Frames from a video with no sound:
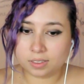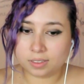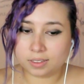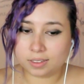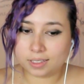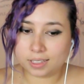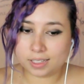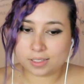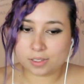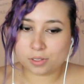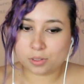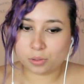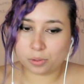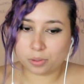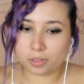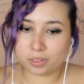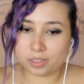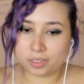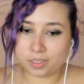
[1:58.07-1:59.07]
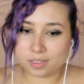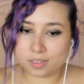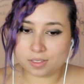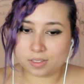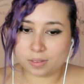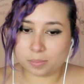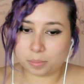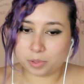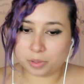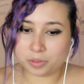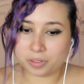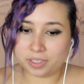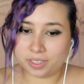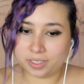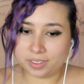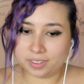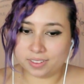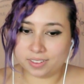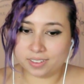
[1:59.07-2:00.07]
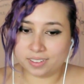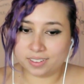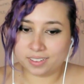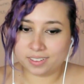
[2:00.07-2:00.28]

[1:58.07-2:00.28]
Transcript: That's totally the submarine.